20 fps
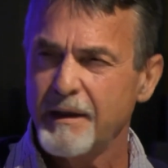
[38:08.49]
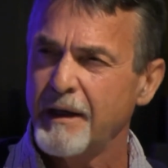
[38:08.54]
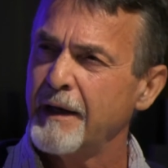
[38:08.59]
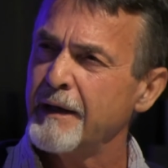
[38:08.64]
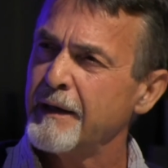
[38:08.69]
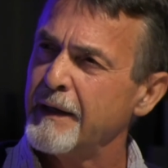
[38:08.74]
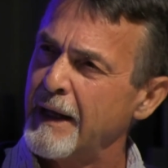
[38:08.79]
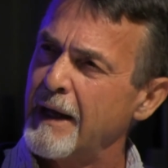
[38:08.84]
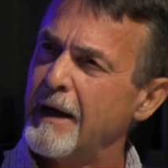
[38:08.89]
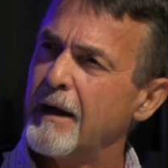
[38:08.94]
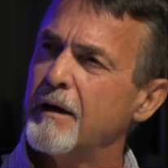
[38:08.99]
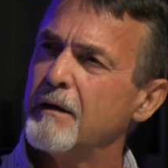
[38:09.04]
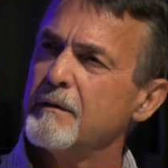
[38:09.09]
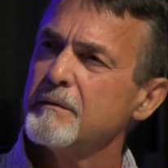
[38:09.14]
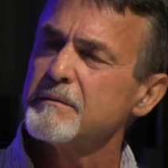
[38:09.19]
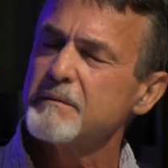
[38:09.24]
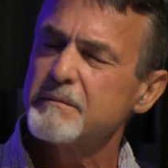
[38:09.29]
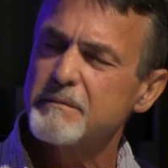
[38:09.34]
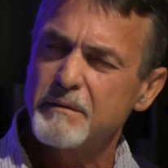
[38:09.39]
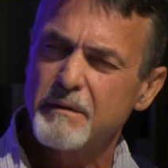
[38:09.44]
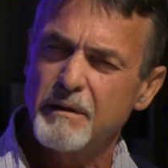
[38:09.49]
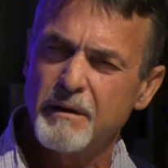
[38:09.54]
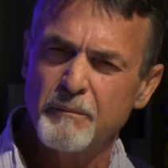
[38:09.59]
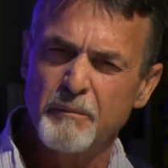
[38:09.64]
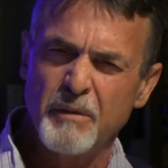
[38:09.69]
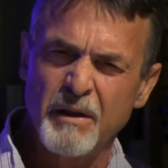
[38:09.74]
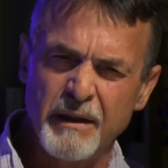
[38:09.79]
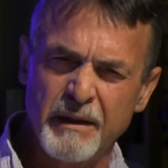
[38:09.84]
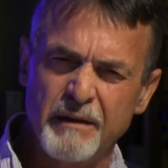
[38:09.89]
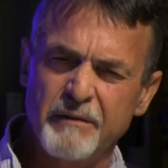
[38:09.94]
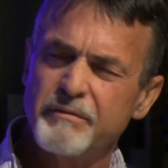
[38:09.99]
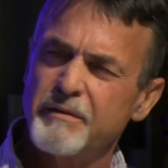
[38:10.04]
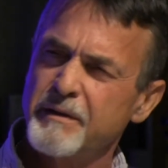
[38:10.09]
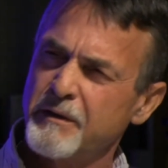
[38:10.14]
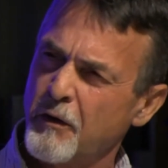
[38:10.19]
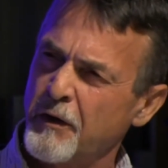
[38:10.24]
and now a belief.